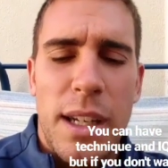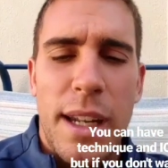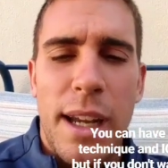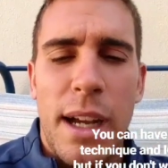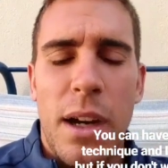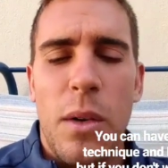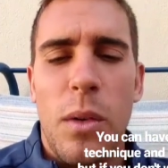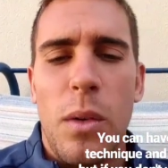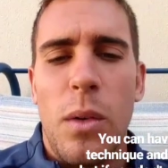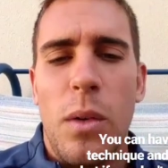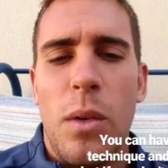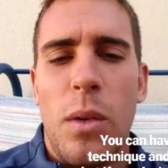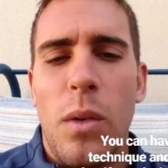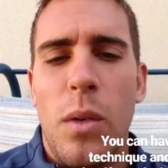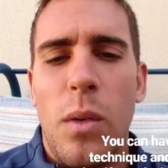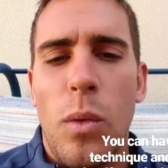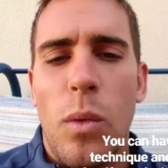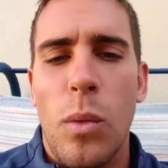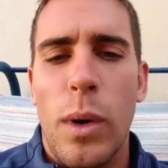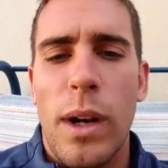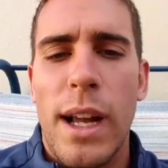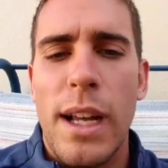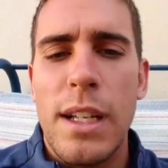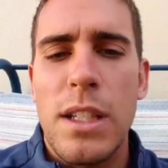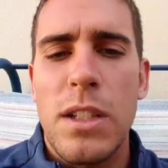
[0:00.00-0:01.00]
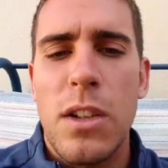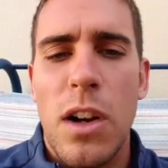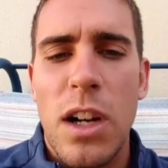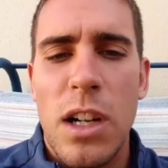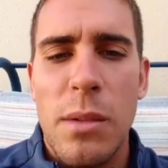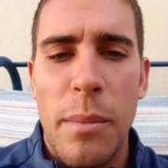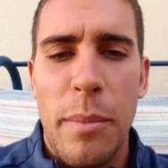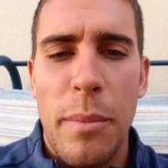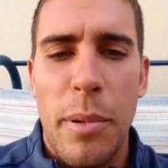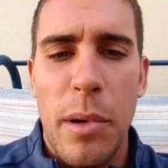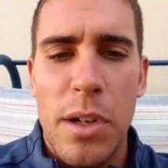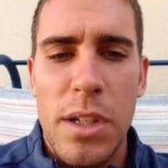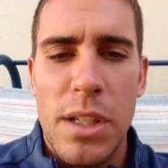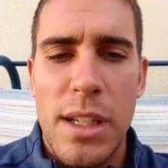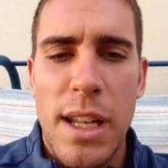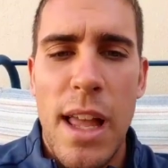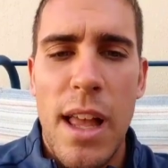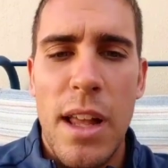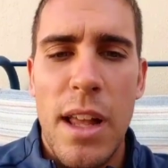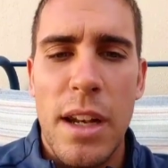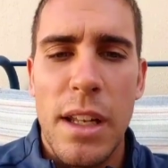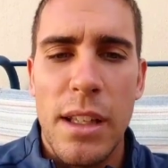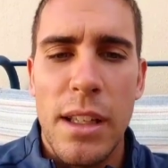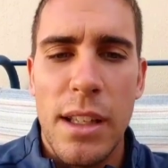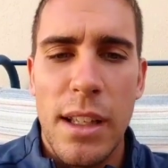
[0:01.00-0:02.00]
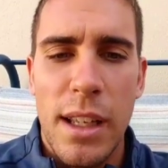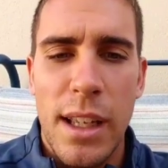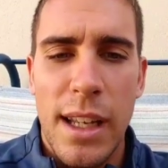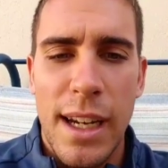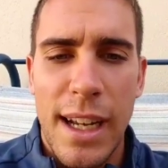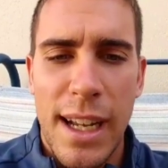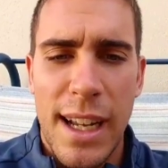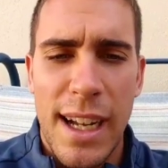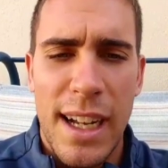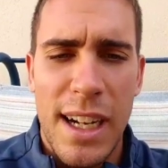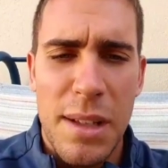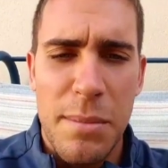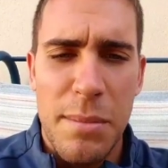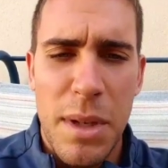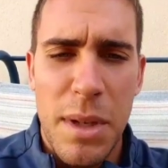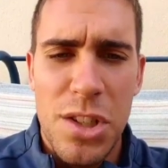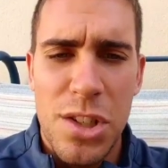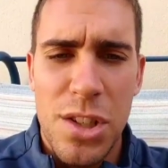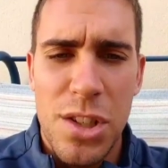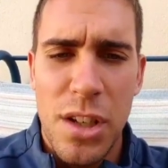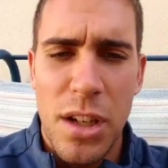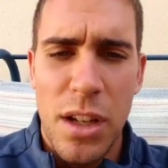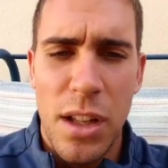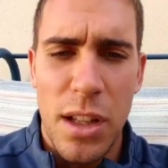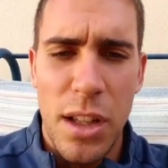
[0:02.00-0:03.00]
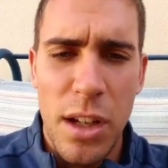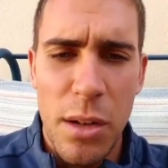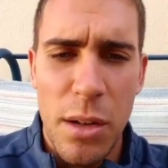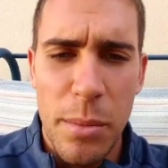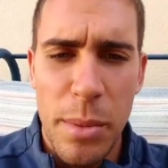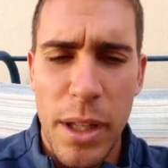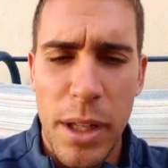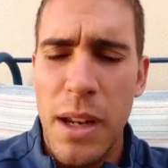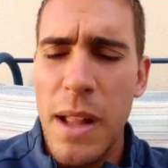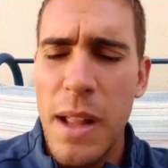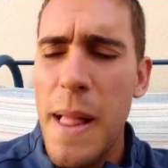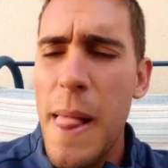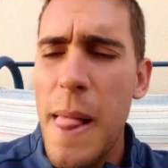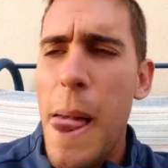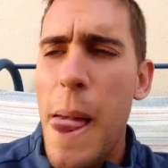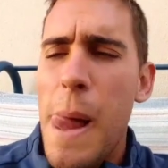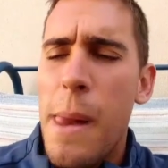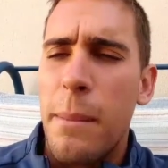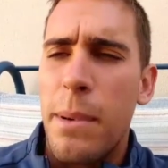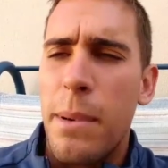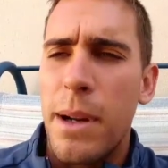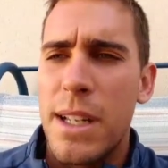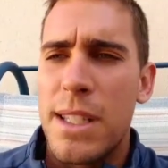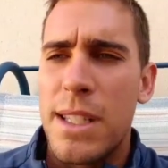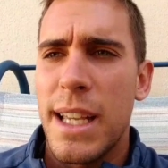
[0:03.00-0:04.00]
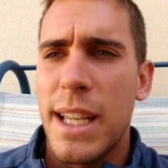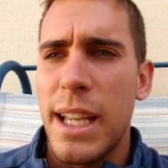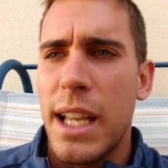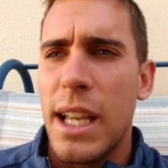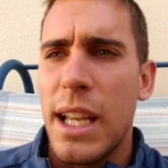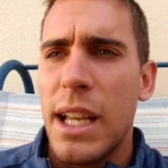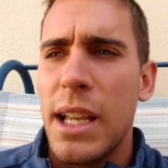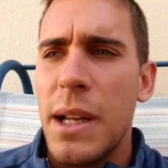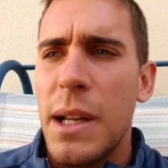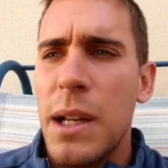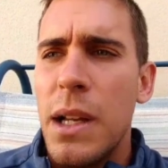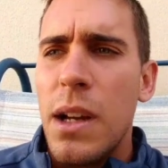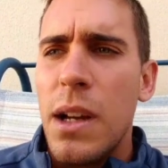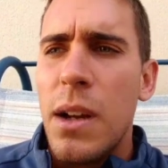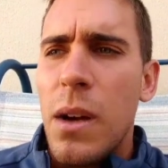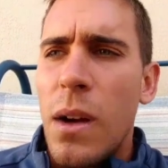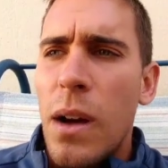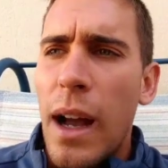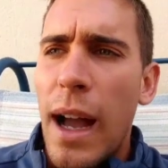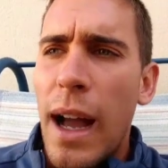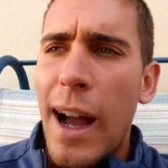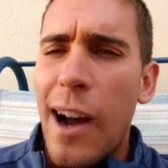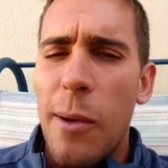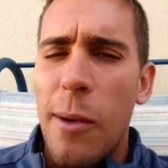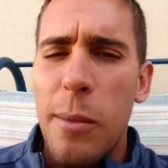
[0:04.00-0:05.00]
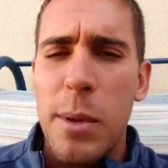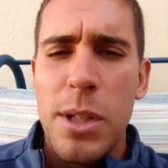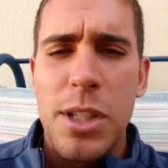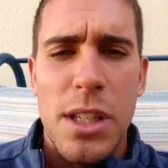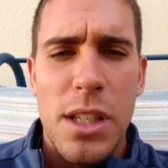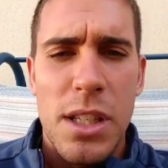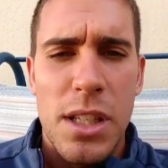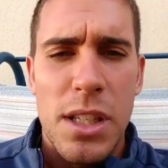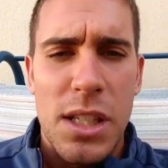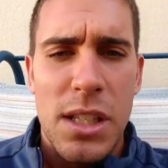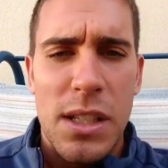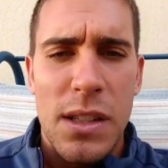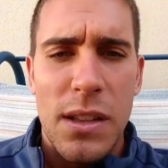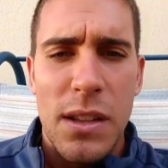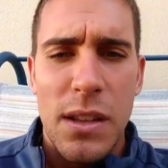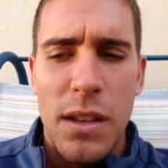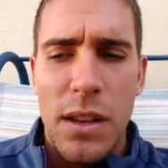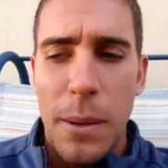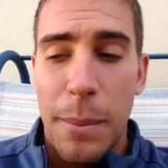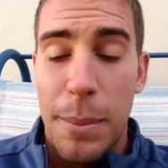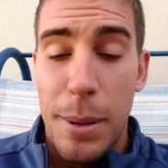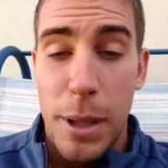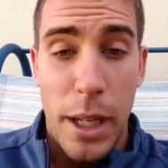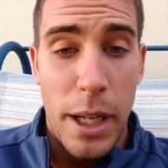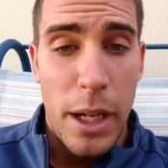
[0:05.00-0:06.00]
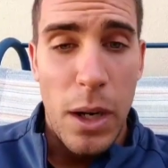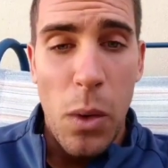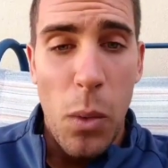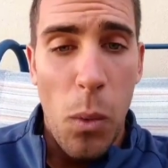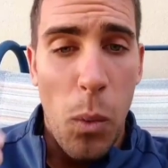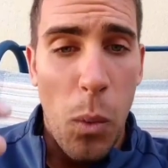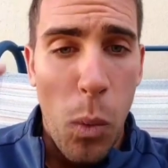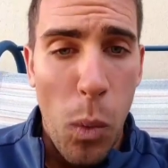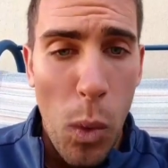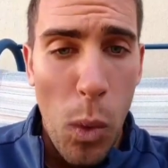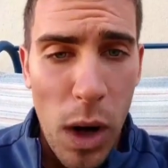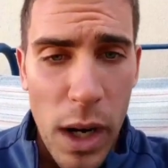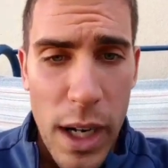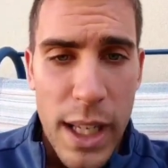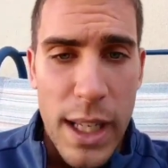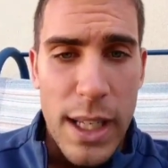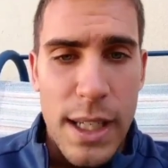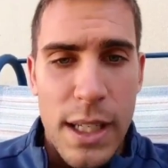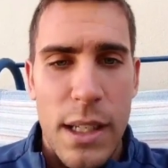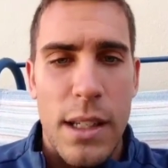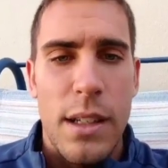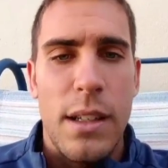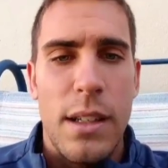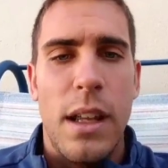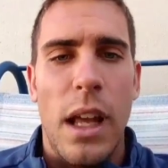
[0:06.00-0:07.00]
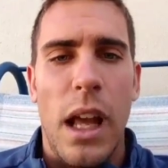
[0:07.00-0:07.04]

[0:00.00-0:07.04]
Now, when I talk about personality, and I kind of mentioned a little bit, but it's like, how much does the player want it,